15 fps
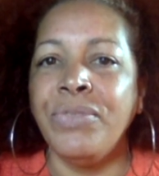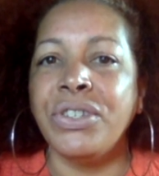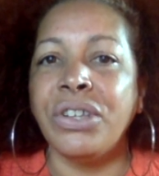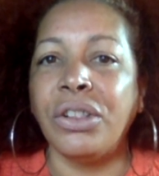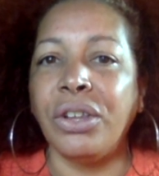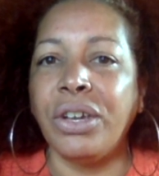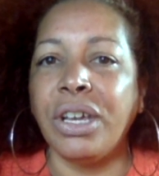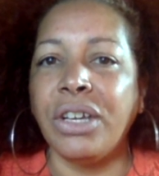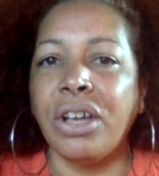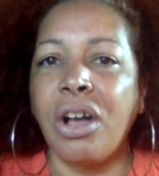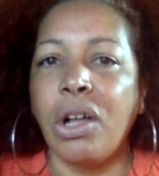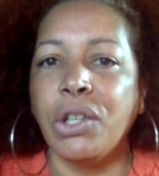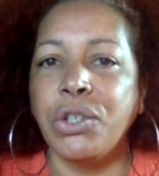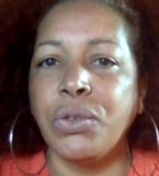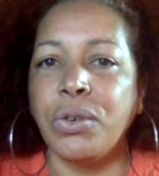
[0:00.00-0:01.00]
to look at
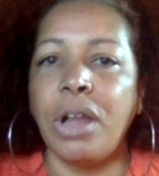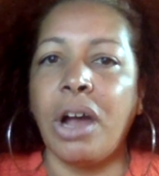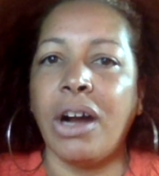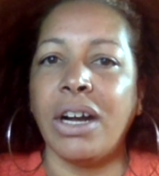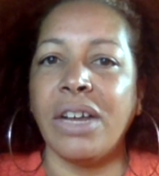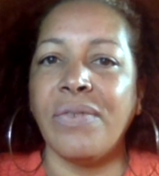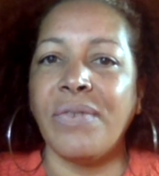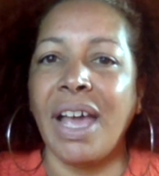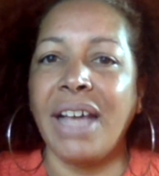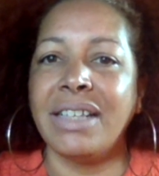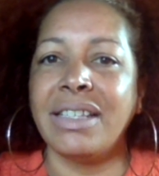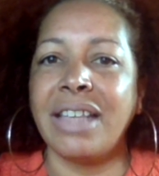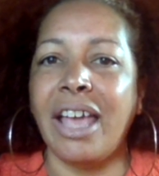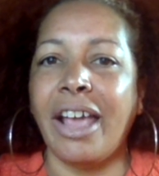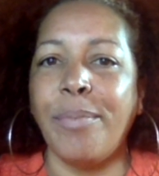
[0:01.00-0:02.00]
cultural
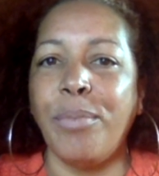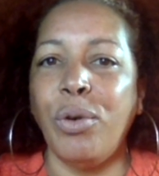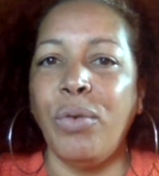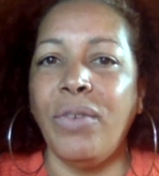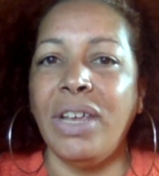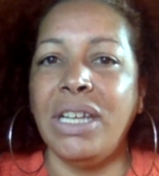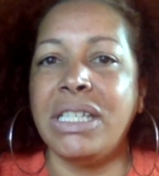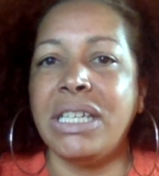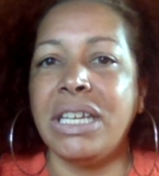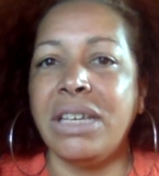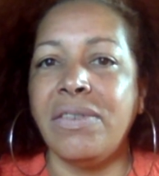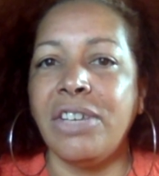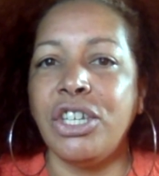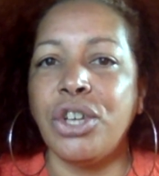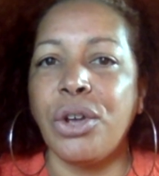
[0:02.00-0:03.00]
artifacts like movies,
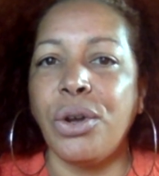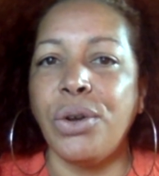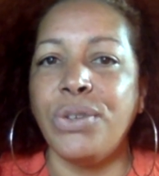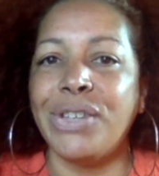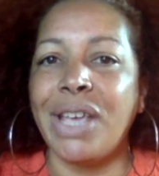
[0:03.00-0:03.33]
TV shows,